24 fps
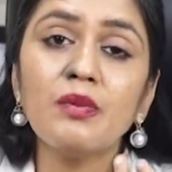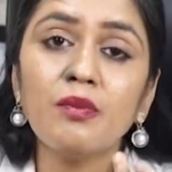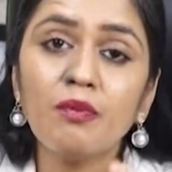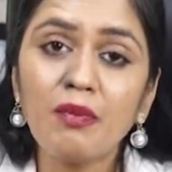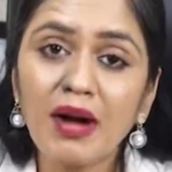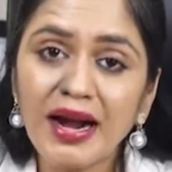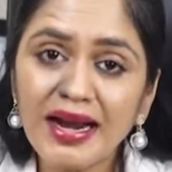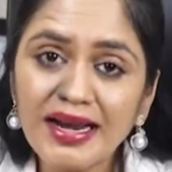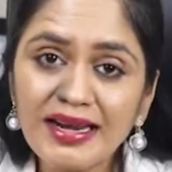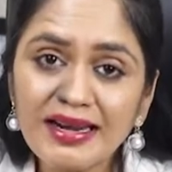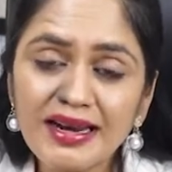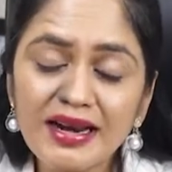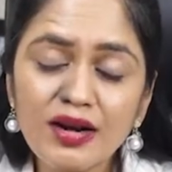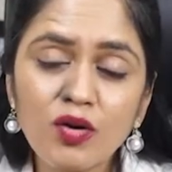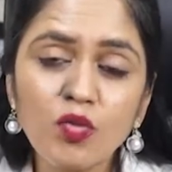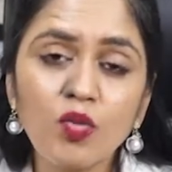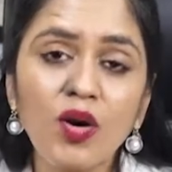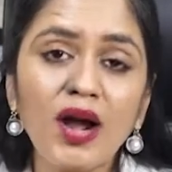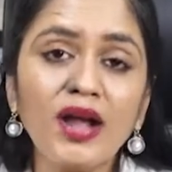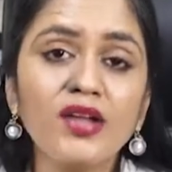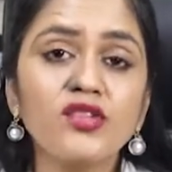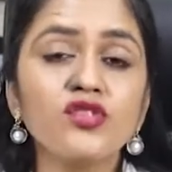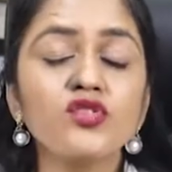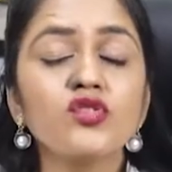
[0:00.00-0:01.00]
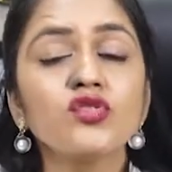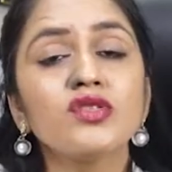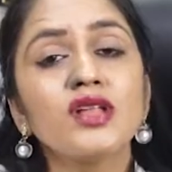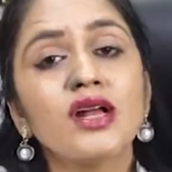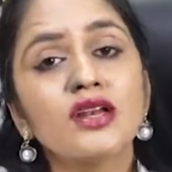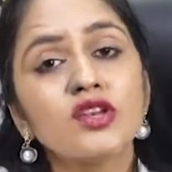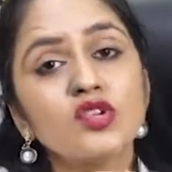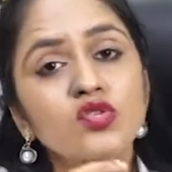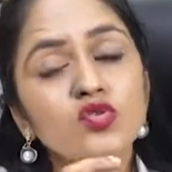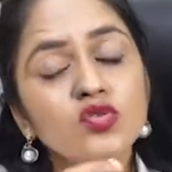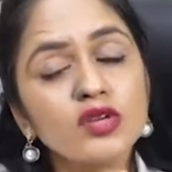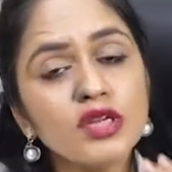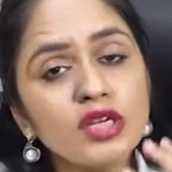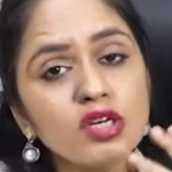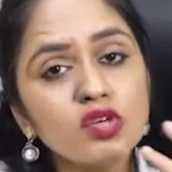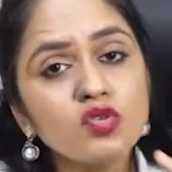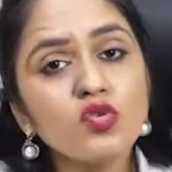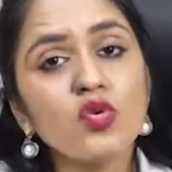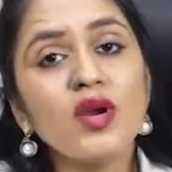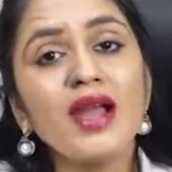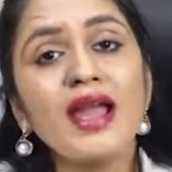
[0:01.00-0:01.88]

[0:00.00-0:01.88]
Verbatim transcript: might advise you that you need to